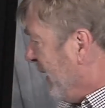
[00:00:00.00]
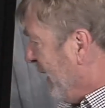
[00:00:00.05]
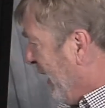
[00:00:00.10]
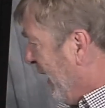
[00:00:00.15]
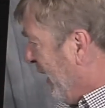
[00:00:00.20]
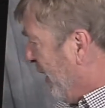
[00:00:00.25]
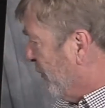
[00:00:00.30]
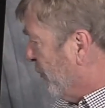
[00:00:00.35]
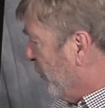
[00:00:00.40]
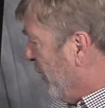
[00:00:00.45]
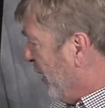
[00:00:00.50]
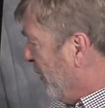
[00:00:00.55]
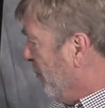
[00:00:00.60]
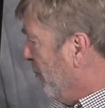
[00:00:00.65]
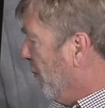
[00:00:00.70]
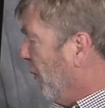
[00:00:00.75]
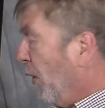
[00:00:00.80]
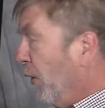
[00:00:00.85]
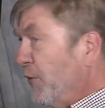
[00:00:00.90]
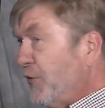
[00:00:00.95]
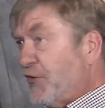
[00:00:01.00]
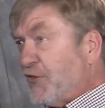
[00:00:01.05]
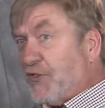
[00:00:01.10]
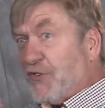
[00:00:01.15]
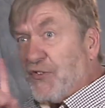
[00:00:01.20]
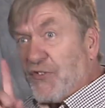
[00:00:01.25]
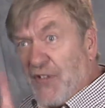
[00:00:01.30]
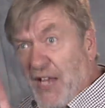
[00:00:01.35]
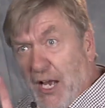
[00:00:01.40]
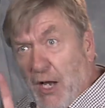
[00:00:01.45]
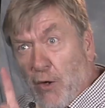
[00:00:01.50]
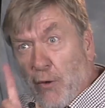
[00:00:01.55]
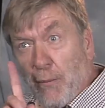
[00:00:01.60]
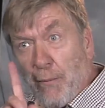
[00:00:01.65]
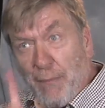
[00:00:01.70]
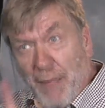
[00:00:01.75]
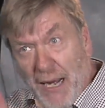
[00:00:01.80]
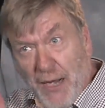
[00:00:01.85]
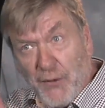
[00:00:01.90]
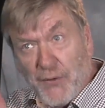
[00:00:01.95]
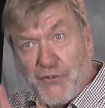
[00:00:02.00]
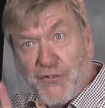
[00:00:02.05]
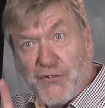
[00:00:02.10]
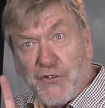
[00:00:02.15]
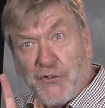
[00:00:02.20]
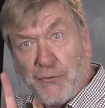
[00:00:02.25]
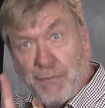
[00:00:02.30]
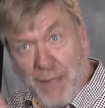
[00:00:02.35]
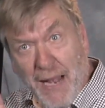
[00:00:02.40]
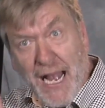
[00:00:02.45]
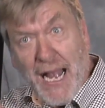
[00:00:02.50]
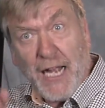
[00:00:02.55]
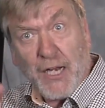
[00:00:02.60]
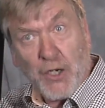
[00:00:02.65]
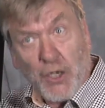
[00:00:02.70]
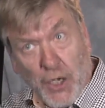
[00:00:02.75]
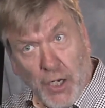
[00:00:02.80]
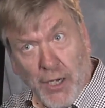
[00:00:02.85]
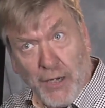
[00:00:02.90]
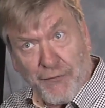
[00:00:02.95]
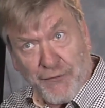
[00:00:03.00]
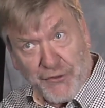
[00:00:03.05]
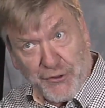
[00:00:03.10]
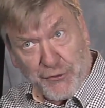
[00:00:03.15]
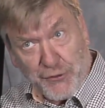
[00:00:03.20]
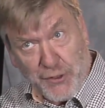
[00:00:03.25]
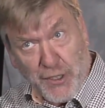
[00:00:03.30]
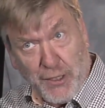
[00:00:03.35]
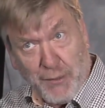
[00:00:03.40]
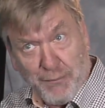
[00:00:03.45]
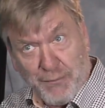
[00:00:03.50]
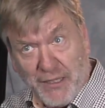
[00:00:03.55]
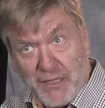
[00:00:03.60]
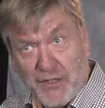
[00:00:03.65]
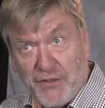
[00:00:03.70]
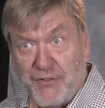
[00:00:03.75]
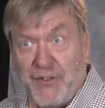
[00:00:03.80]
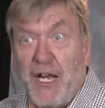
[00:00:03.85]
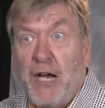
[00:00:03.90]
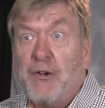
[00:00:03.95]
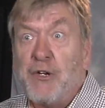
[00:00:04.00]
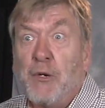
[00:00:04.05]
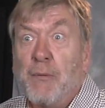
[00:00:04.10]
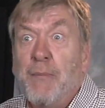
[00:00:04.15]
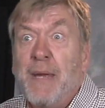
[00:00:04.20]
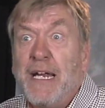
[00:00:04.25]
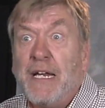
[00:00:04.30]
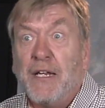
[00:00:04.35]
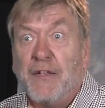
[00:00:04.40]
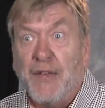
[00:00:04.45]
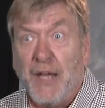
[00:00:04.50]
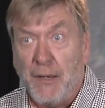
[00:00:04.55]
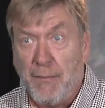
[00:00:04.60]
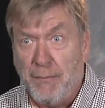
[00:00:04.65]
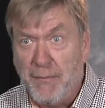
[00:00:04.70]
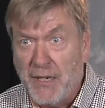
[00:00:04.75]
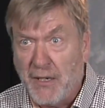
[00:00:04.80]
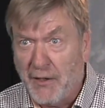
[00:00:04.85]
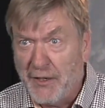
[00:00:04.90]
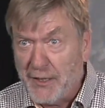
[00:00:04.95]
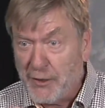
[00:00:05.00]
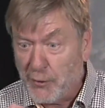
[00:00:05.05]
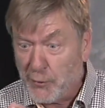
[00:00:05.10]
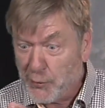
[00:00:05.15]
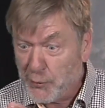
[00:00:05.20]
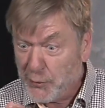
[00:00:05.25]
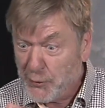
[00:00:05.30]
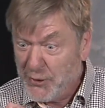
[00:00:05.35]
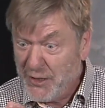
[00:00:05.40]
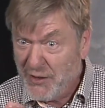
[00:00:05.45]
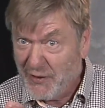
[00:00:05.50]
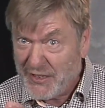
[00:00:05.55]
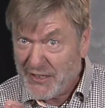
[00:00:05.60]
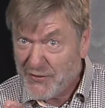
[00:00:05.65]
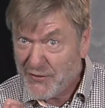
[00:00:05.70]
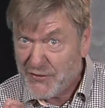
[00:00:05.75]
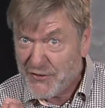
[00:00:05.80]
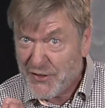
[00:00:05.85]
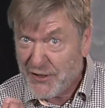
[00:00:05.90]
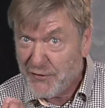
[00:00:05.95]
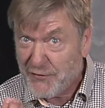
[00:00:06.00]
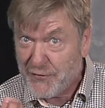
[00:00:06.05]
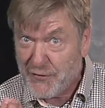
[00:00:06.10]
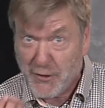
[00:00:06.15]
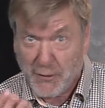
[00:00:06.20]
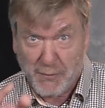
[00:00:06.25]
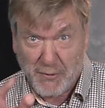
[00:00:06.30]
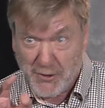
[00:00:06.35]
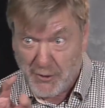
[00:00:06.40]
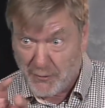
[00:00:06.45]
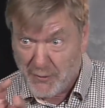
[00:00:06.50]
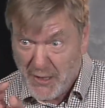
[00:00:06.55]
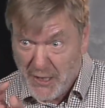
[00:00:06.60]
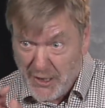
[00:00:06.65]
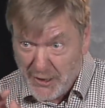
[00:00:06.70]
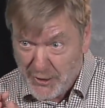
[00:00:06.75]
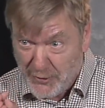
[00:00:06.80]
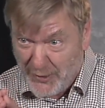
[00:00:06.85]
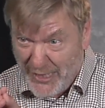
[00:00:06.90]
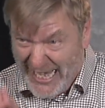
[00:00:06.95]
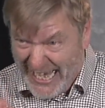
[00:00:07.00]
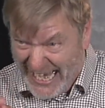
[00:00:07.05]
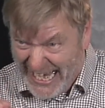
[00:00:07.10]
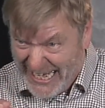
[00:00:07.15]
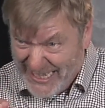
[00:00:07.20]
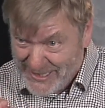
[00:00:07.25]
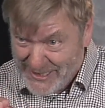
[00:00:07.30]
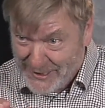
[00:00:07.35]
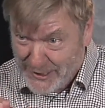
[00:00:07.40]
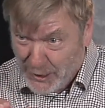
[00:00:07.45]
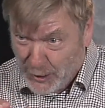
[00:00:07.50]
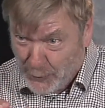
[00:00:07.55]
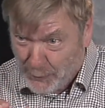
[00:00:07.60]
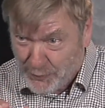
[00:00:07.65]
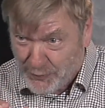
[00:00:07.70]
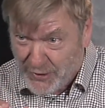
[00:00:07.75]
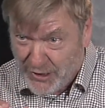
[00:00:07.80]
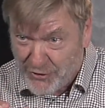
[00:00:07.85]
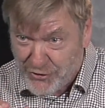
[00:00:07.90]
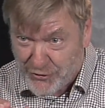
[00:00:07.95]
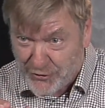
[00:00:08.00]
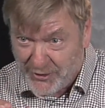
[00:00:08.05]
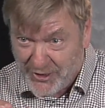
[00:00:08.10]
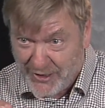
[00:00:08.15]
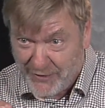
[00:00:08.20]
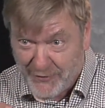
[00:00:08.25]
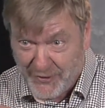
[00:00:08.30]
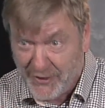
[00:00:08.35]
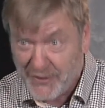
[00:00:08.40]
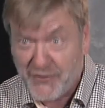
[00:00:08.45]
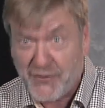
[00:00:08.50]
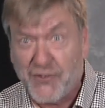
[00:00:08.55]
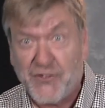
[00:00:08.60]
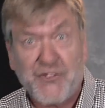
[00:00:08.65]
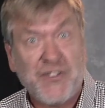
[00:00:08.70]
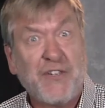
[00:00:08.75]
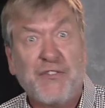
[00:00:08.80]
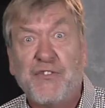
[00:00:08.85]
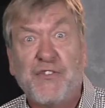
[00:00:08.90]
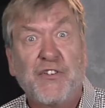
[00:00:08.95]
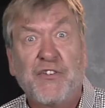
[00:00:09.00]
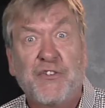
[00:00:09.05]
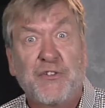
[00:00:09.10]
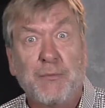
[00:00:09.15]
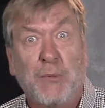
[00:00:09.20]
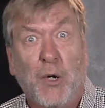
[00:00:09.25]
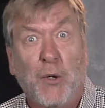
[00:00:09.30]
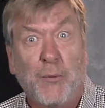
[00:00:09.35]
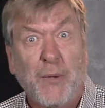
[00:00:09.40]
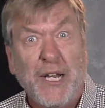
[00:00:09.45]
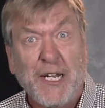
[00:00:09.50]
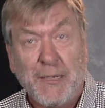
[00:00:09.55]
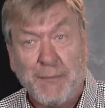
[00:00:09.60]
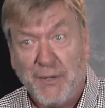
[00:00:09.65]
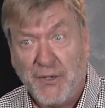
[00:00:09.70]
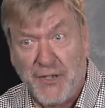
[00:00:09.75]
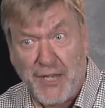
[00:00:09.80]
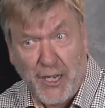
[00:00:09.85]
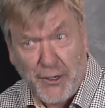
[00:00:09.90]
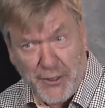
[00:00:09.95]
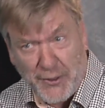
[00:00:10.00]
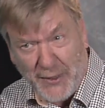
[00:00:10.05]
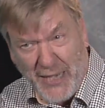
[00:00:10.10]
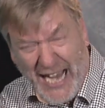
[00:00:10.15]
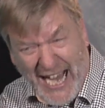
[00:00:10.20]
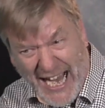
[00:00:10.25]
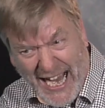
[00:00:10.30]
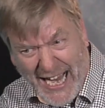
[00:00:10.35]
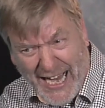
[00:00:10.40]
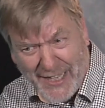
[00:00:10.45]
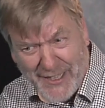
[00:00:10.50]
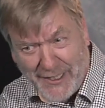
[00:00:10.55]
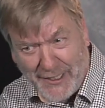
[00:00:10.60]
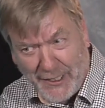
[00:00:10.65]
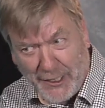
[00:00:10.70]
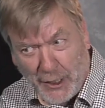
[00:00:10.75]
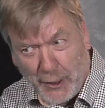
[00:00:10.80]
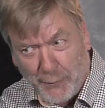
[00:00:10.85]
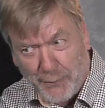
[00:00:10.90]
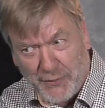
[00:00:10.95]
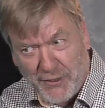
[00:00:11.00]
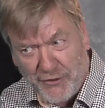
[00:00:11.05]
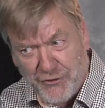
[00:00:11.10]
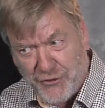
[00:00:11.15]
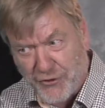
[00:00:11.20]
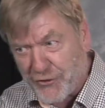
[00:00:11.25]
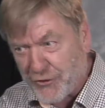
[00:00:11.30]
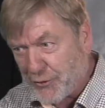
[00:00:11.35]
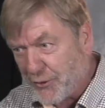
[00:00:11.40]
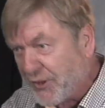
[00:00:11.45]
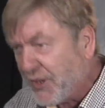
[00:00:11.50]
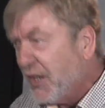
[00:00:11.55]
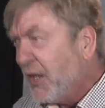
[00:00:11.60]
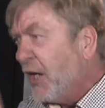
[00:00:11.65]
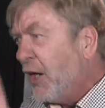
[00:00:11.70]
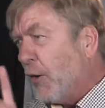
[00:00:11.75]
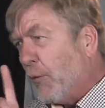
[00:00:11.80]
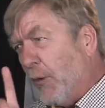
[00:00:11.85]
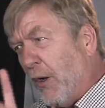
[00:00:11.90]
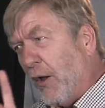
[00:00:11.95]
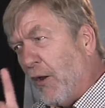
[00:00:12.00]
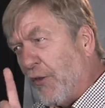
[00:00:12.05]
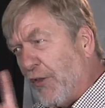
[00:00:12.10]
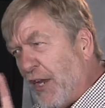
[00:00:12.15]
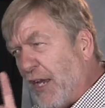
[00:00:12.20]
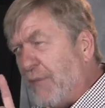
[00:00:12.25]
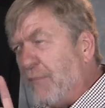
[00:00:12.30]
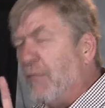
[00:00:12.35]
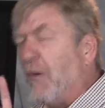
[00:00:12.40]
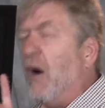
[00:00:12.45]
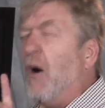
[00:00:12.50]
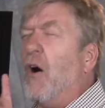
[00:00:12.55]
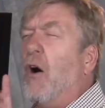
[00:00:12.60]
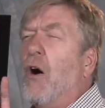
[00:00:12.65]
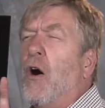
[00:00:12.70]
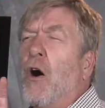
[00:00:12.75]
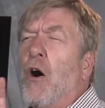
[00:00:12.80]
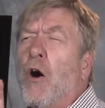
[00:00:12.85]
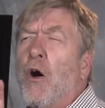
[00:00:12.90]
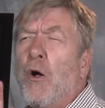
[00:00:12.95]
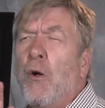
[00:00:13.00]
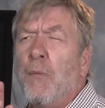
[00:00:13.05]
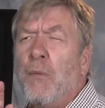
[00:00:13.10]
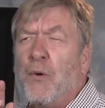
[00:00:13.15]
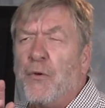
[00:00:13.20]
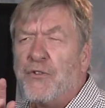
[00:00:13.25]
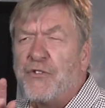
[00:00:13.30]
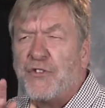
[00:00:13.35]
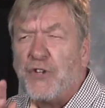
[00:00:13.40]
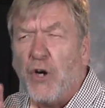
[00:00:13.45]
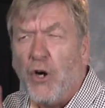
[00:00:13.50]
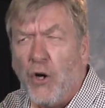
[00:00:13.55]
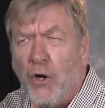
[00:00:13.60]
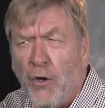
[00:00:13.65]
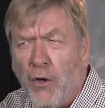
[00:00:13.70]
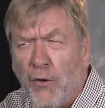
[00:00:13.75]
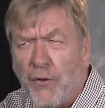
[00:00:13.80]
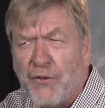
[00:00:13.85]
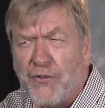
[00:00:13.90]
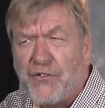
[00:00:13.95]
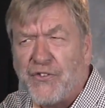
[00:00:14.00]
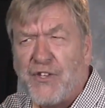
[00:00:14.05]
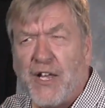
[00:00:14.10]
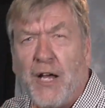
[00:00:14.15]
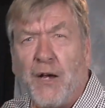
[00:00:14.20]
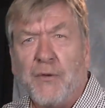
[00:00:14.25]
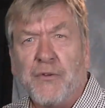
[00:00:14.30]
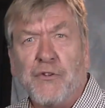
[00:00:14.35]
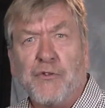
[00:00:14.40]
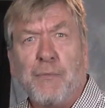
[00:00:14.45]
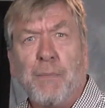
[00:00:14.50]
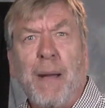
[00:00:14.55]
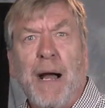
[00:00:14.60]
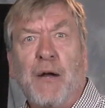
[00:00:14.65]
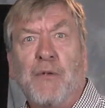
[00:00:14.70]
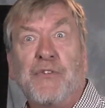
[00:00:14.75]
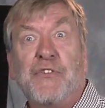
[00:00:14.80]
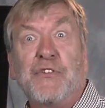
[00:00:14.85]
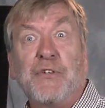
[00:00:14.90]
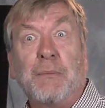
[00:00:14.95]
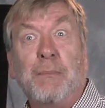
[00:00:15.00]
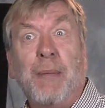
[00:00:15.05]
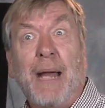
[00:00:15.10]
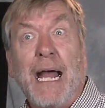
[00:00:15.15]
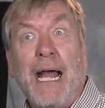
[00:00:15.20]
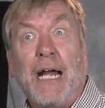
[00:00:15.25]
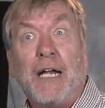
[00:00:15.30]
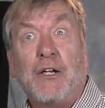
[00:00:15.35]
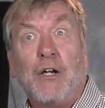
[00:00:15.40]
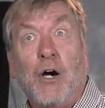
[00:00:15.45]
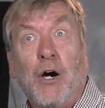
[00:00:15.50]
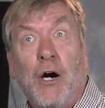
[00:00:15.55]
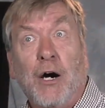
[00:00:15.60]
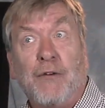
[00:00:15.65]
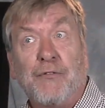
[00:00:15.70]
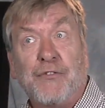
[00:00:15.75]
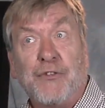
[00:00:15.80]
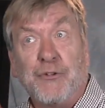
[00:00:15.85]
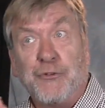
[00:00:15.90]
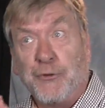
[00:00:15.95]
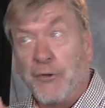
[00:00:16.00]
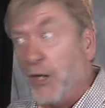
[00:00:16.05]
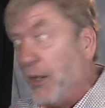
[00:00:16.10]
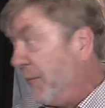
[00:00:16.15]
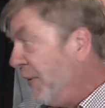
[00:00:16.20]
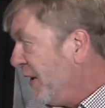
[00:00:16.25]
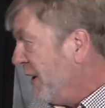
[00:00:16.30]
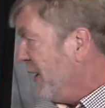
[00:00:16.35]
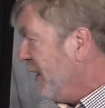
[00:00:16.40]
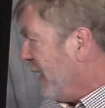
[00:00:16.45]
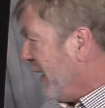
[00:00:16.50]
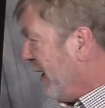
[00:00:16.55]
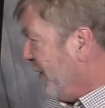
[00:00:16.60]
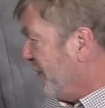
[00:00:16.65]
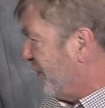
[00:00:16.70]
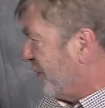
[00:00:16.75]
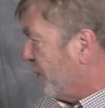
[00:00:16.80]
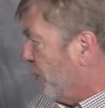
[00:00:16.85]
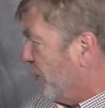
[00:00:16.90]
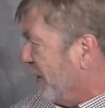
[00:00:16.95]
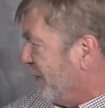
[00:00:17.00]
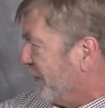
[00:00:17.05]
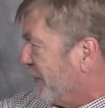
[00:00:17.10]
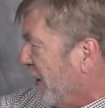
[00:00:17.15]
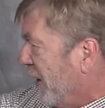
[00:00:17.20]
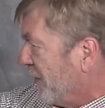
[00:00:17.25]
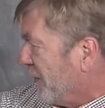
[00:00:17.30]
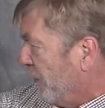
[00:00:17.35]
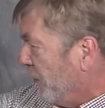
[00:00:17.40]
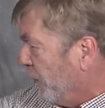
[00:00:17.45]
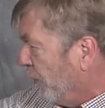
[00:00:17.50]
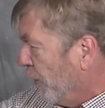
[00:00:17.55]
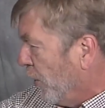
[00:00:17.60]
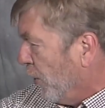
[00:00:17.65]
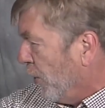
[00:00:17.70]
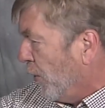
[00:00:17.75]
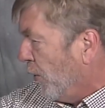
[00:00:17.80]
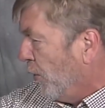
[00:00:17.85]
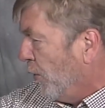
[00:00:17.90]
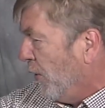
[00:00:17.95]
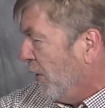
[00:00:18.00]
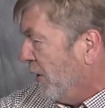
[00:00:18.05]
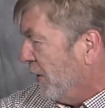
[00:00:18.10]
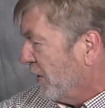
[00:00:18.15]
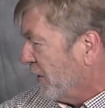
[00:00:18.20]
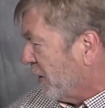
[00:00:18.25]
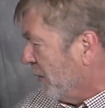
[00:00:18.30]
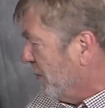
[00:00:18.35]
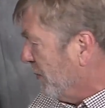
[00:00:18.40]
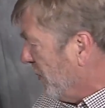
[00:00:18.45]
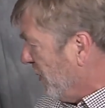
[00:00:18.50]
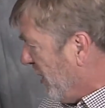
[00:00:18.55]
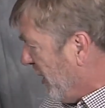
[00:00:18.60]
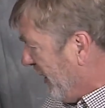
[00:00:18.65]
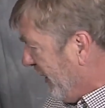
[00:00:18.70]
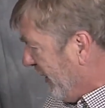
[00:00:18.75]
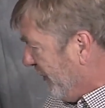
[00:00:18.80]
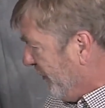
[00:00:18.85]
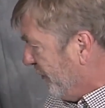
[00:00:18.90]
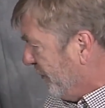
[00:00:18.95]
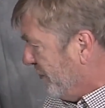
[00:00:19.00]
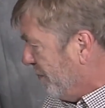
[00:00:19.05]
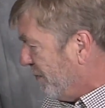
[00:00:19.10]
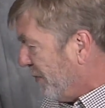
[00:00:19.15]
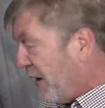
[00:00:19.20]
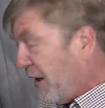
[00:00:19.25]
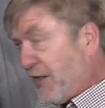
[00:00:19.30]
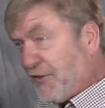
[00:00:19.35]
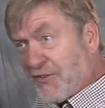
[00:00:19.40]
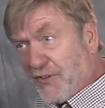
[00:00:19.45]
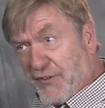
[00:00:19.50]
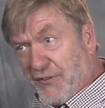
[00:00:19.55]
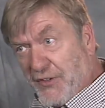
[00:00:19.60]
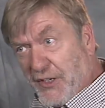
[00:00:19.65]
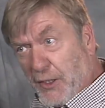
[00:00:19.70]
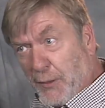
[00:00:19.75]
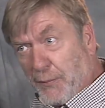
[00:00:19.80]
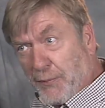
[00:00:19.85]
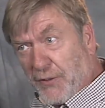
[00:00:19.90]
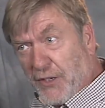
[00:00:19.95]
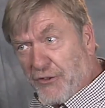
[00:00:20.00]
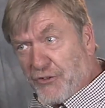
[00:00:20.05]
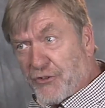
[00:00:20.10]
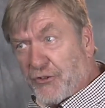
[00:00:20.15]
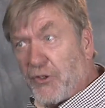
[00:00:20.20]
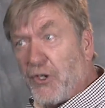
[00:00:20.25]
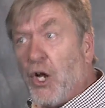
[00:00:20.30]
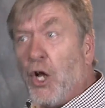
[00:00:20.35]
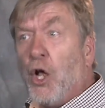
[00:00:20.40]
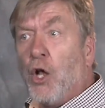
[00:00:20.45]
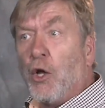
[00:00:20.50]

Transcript: And when most sound bounces back off the drum, because now you're making that middle ear really stiff, you're, you're, you're adding air pressure even. It's a stiff system already, but now you're adding air pressure to it. Well, then almost all the sound is bouncing back off the drum. And so we've got low compliance. Positive air pressure,